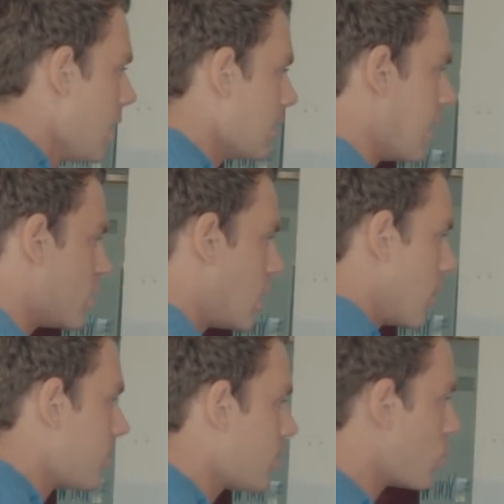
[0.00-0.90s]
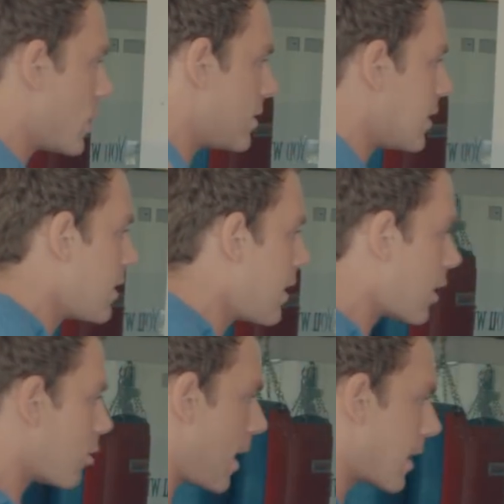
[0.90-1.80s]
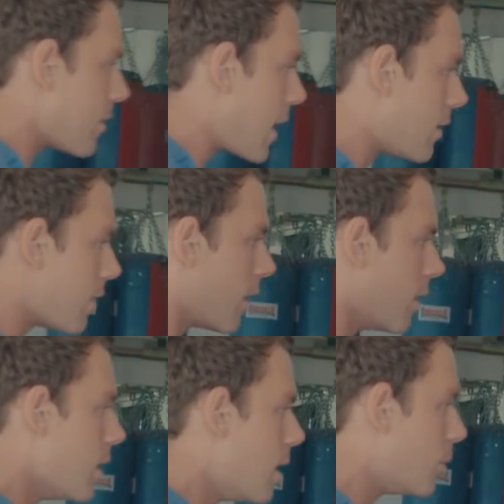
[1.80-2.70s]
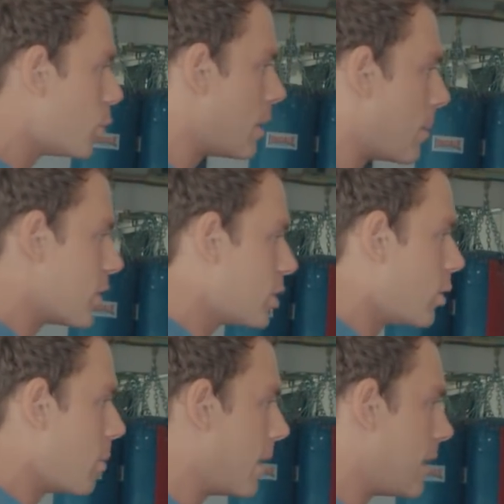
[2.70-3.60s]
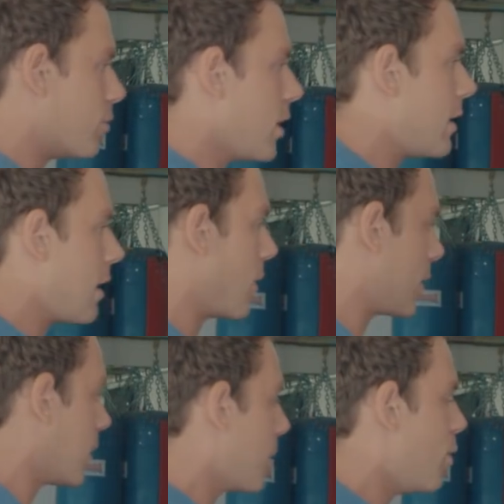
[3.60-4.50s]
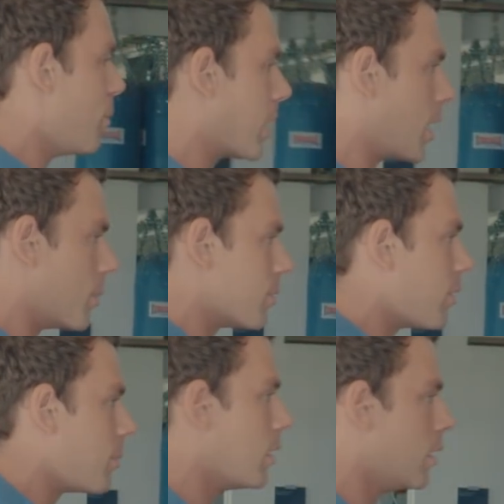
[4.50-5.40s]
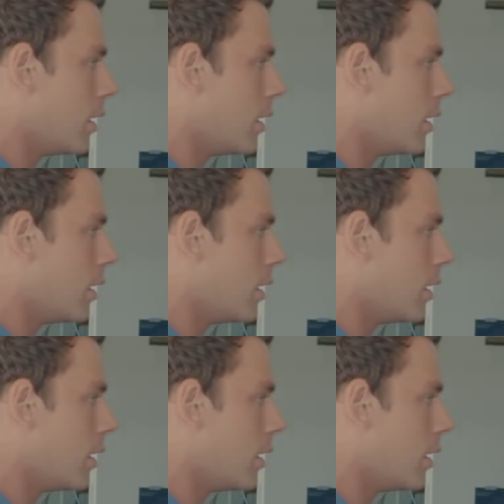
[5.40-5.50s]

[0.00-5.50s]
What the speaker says: So literally I'm squeezing and cracking that nut between my shoulder blades right now. That's where the movement comes from.